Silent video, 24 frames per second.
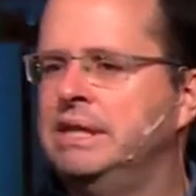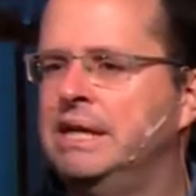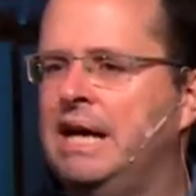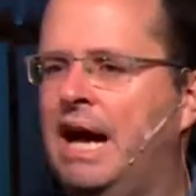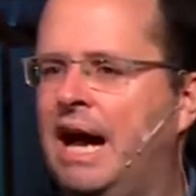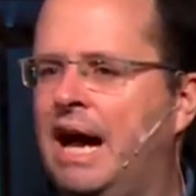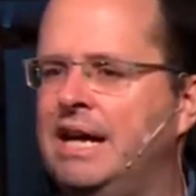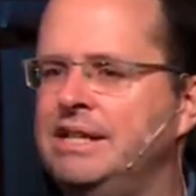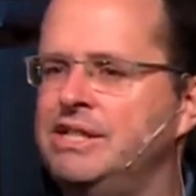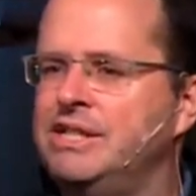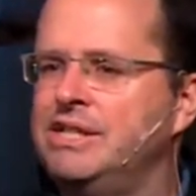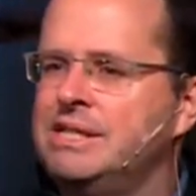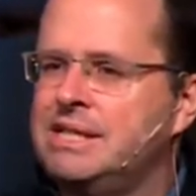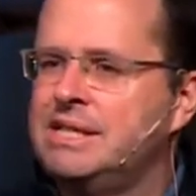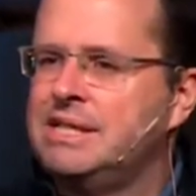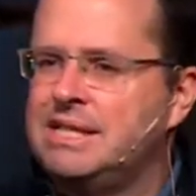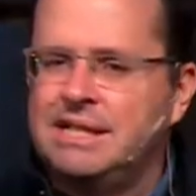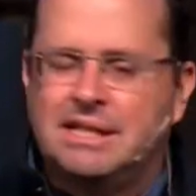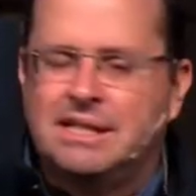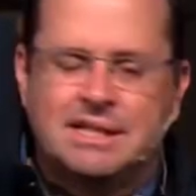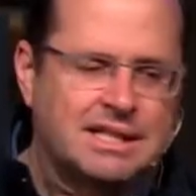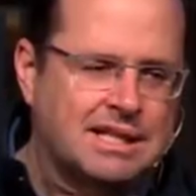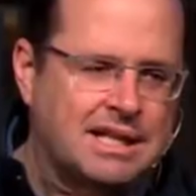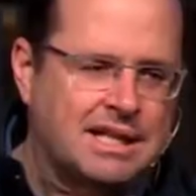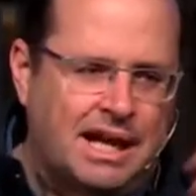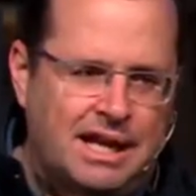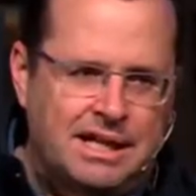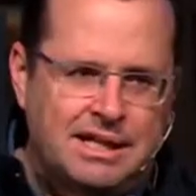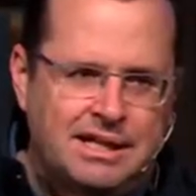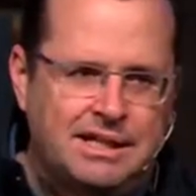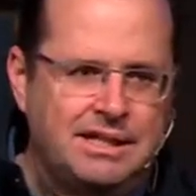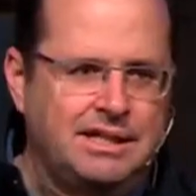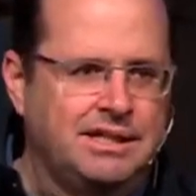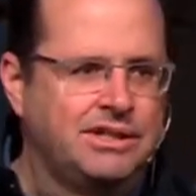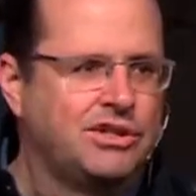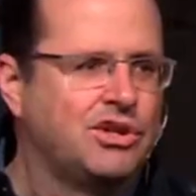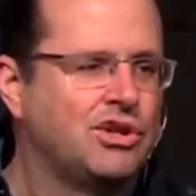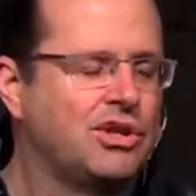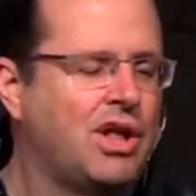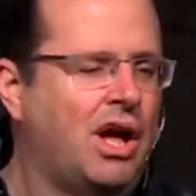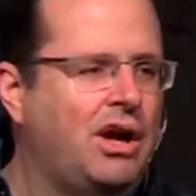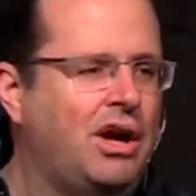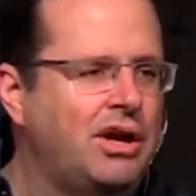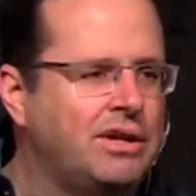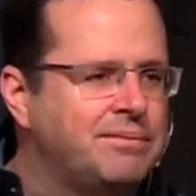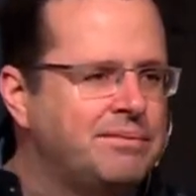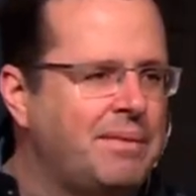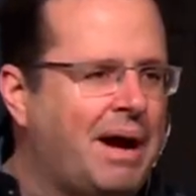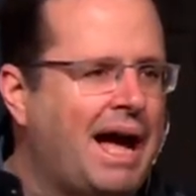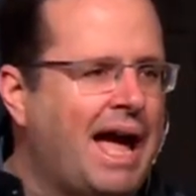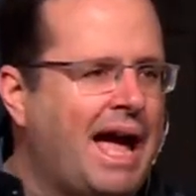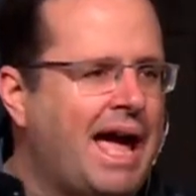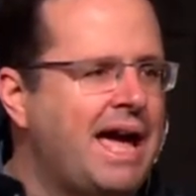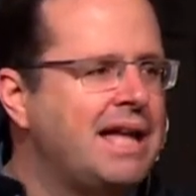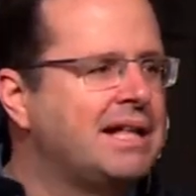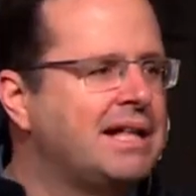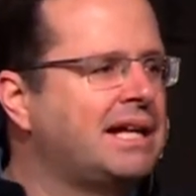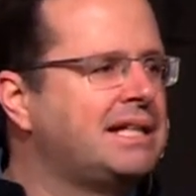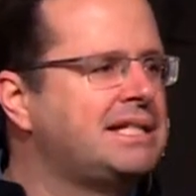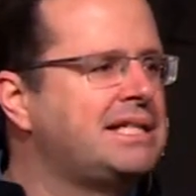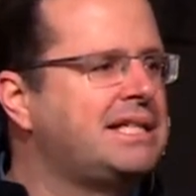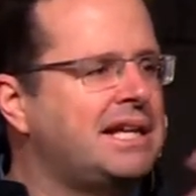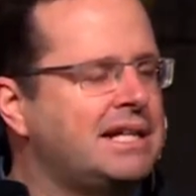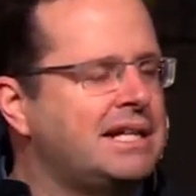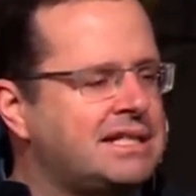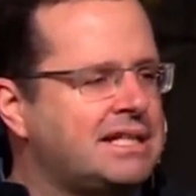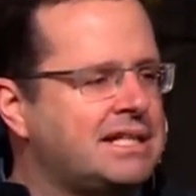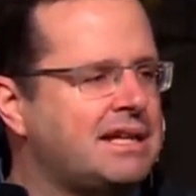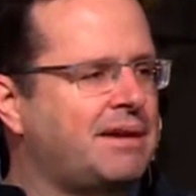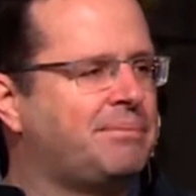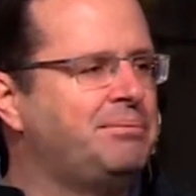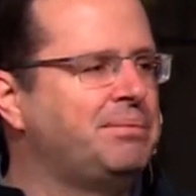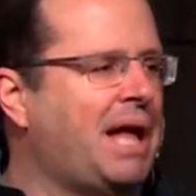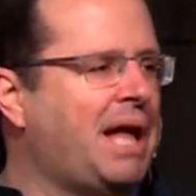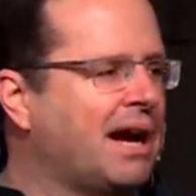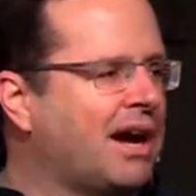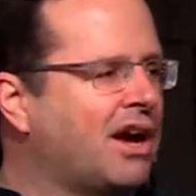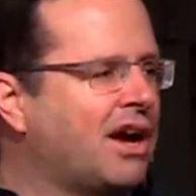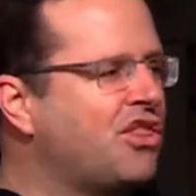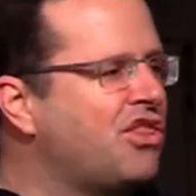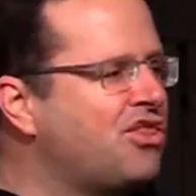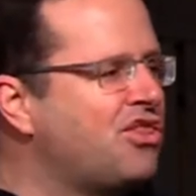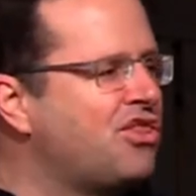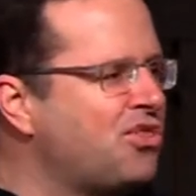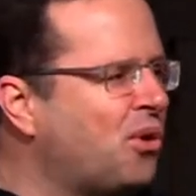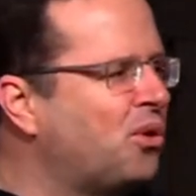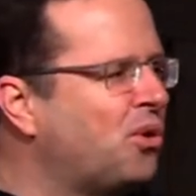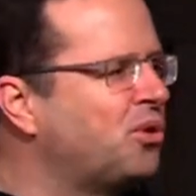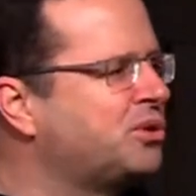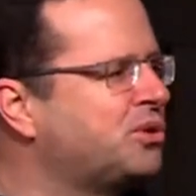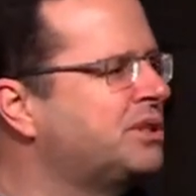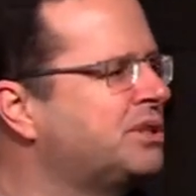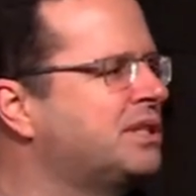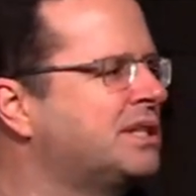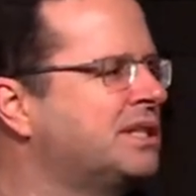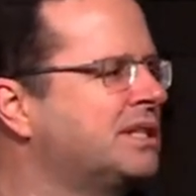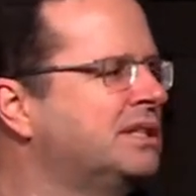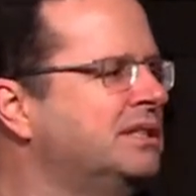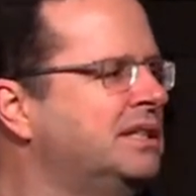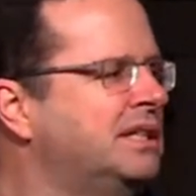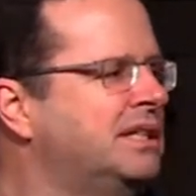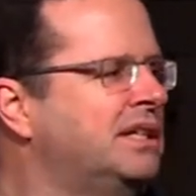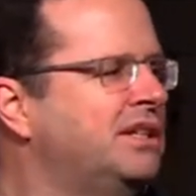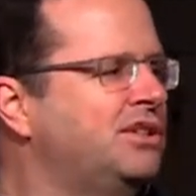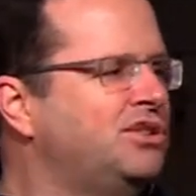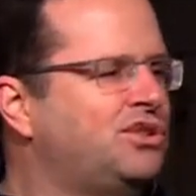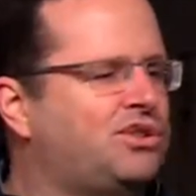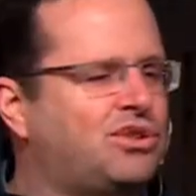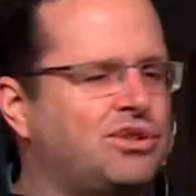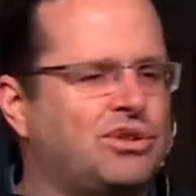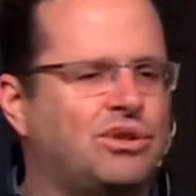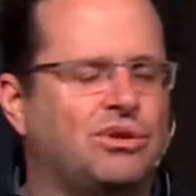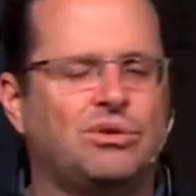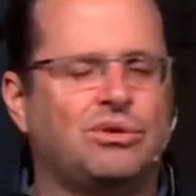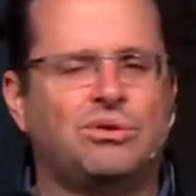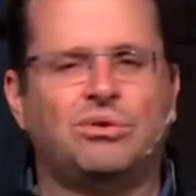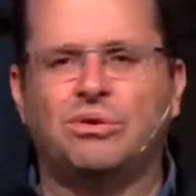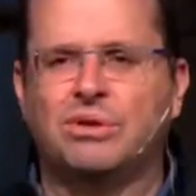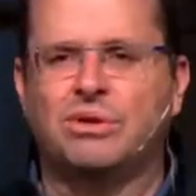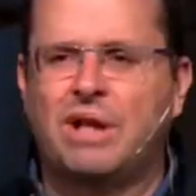I just, you know, in my head, I sent up like a thought to the Lord.